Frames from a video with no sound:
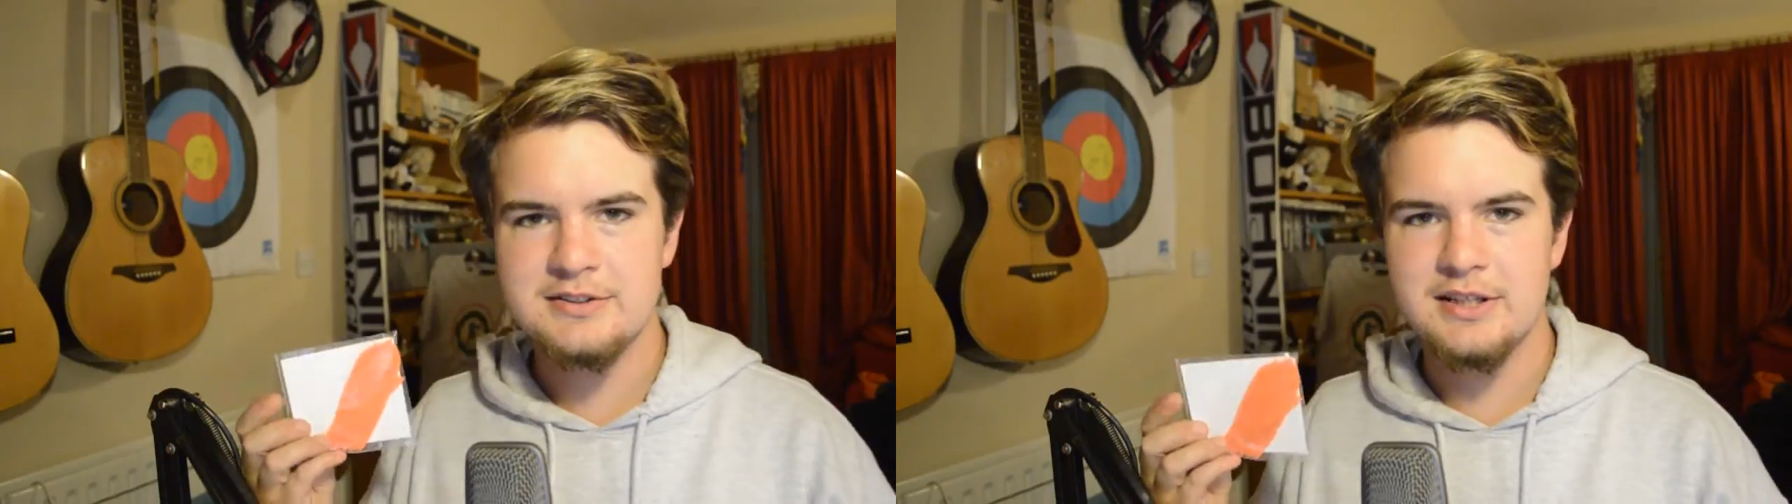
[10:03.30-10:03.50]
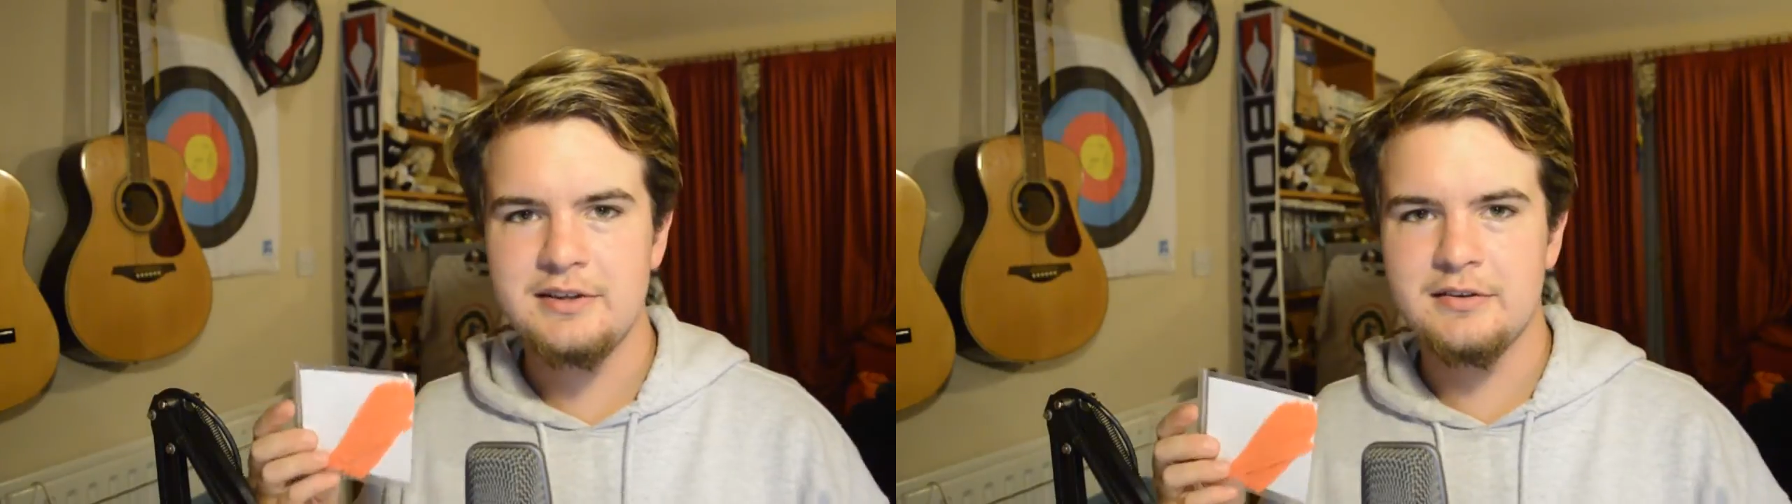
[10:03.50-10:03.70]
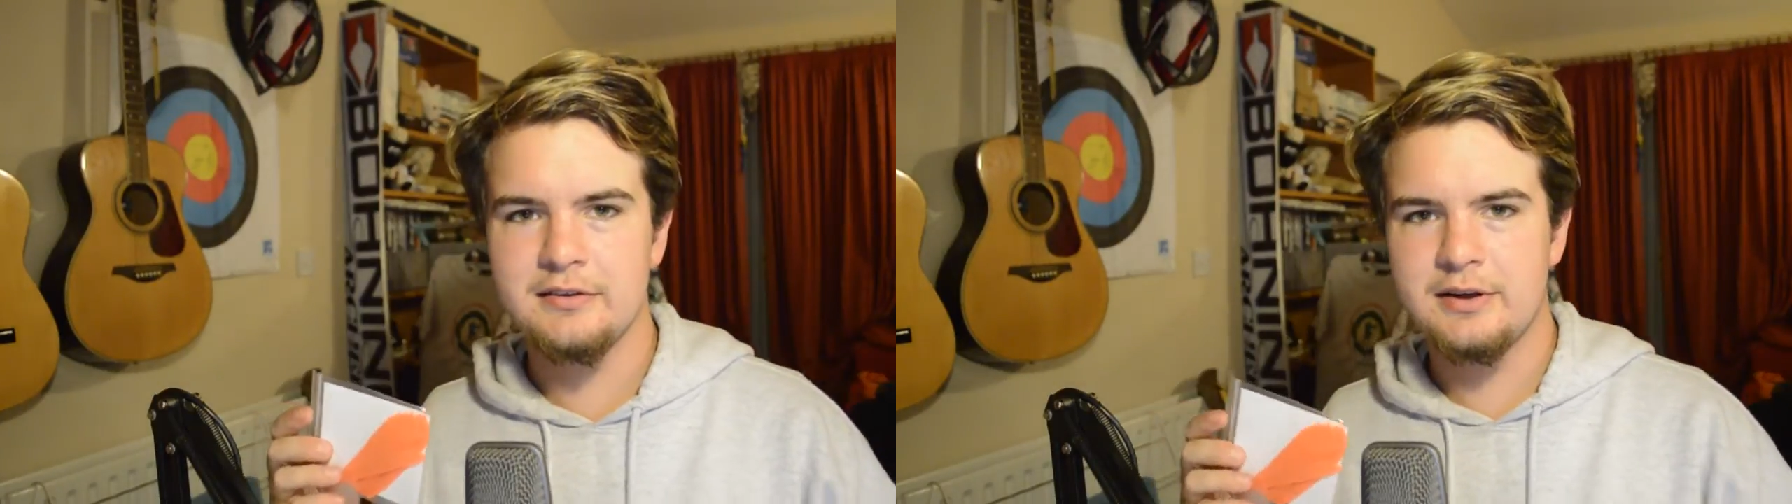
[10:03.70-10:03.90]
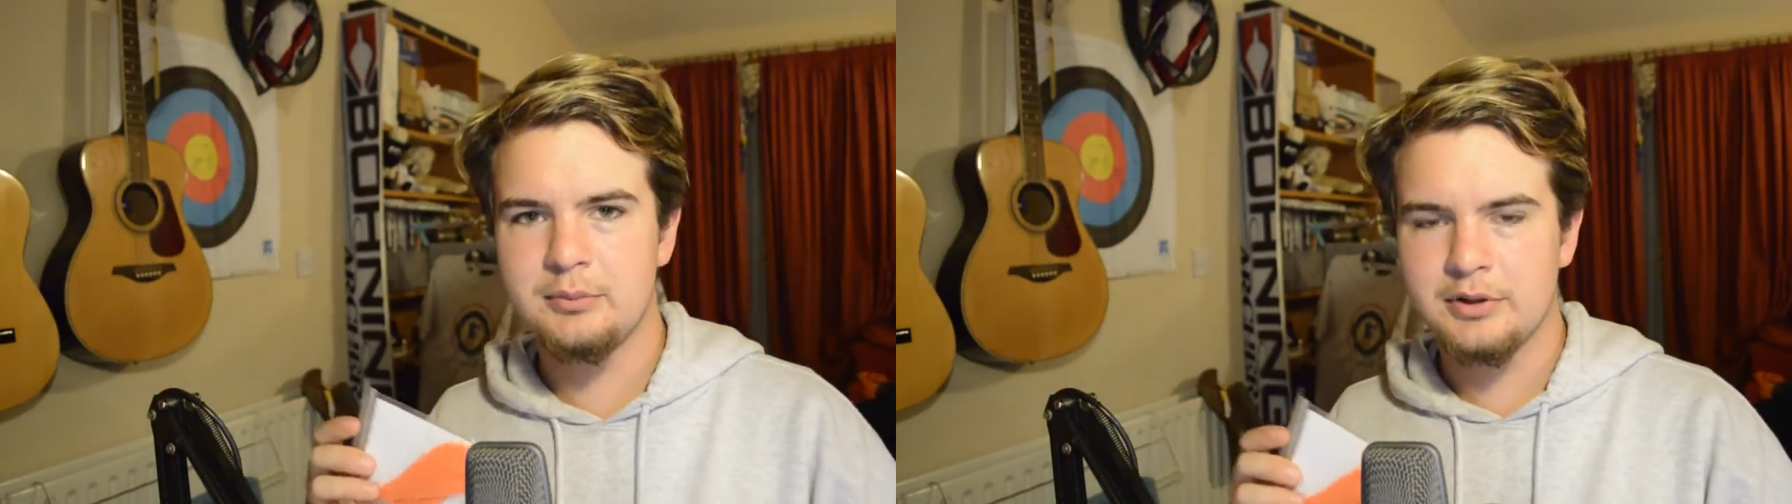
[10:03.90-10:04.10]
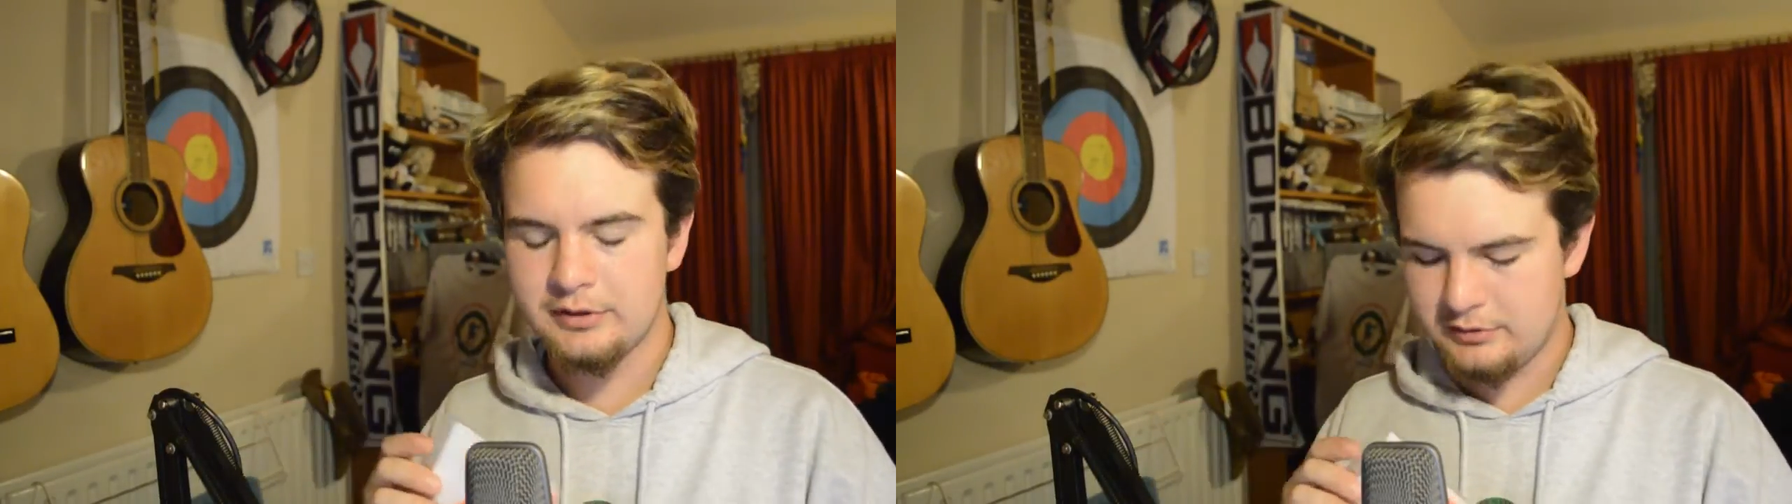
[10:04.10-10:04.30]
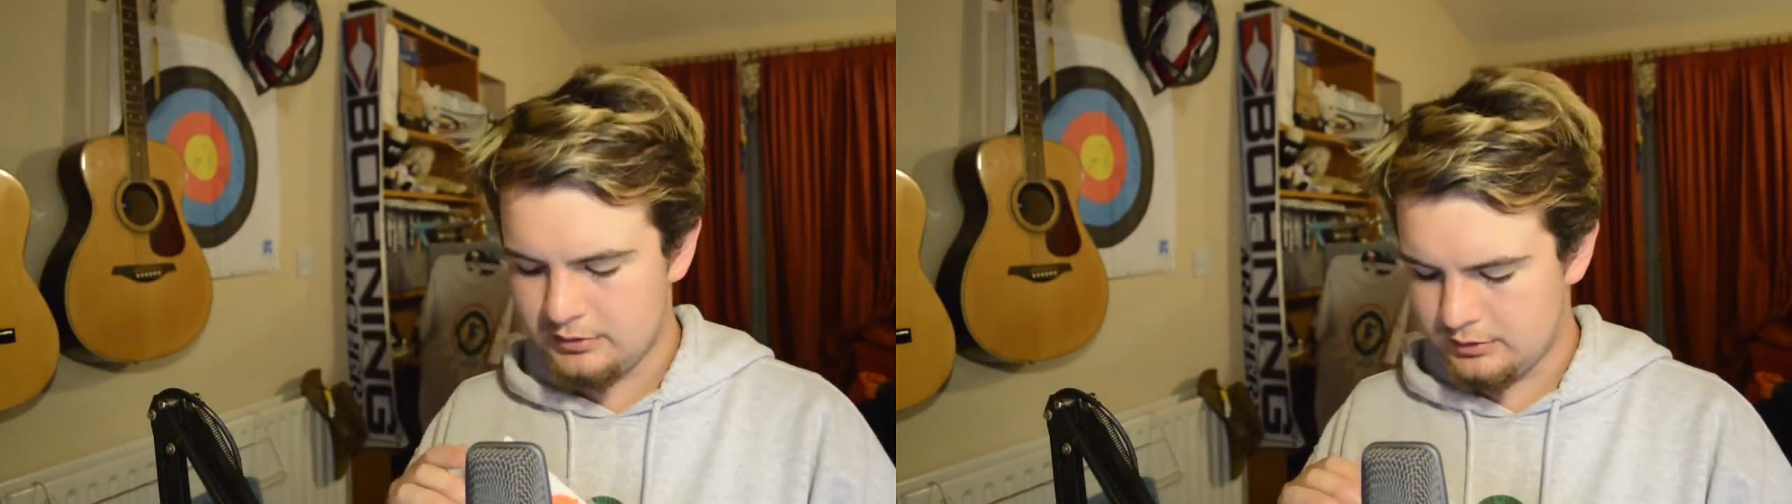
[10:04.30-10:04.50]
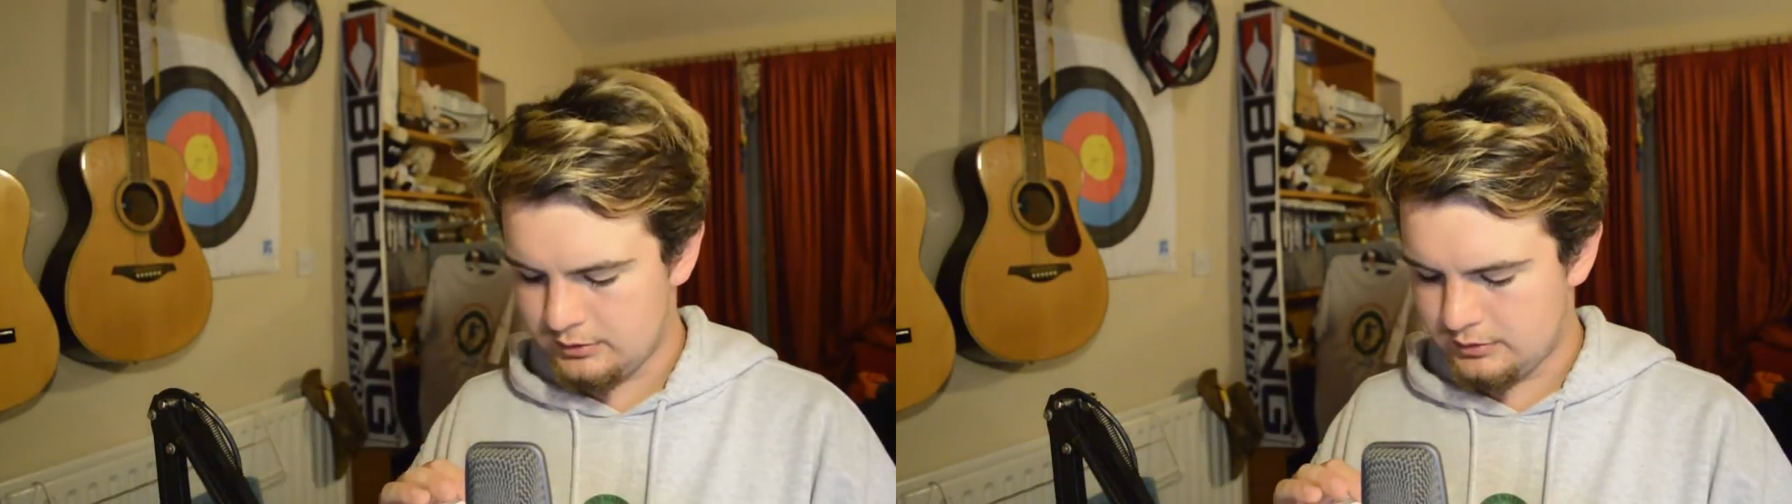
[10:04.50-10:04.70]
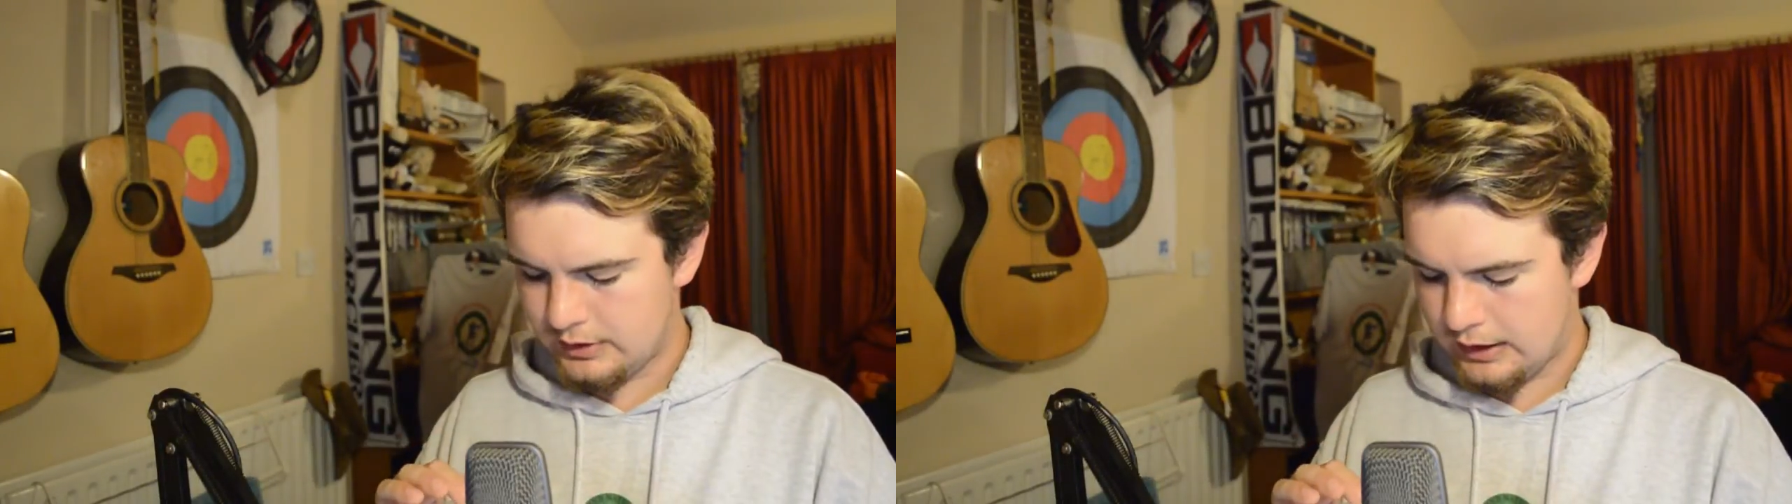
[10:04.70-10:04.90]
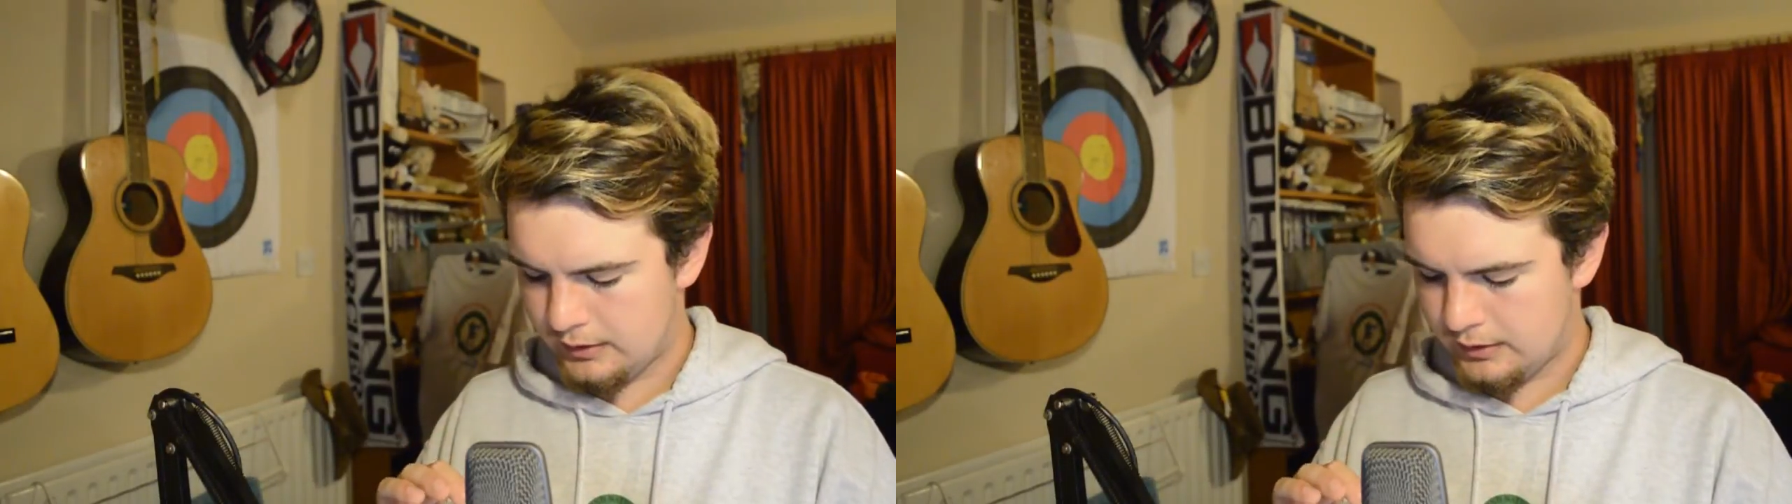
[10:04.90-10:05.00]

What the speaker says: say that they wanted to